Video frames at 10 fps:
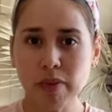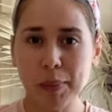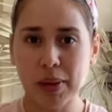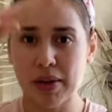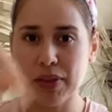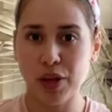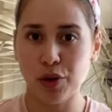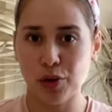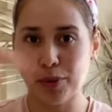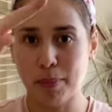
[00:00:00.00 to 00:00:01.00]
but at the
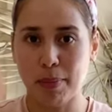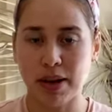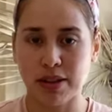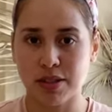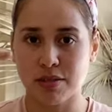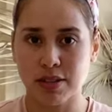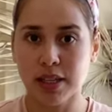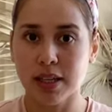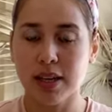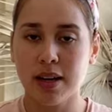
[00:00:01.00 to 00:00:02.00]
U part of it,
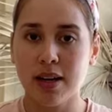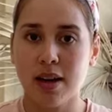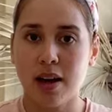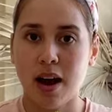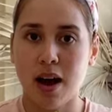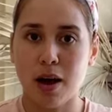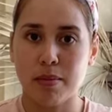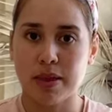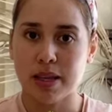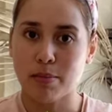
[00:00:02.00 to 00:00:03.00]

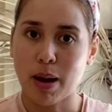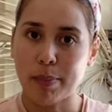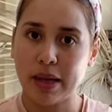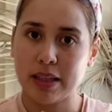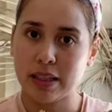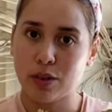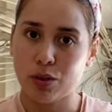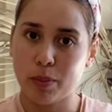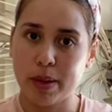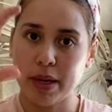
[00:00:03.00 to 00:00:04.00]
um, there might be a little
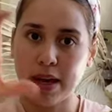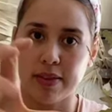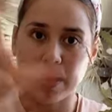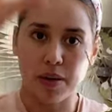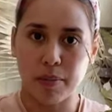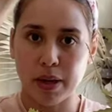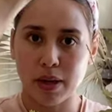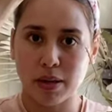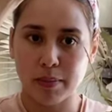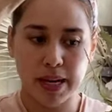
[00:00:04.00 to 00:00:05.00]
bit and then a
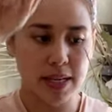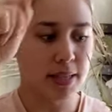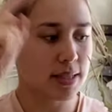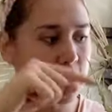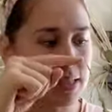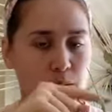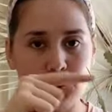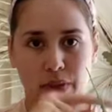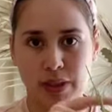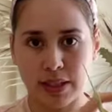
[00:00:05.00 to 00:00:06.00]
bigger piece. That's
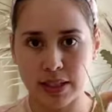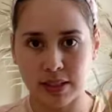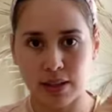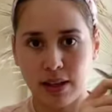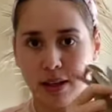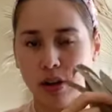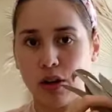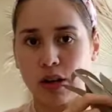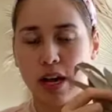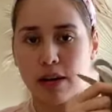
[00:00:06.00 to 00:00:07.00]
what this
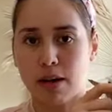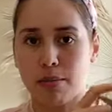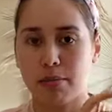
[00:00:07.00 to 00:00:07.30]
long gum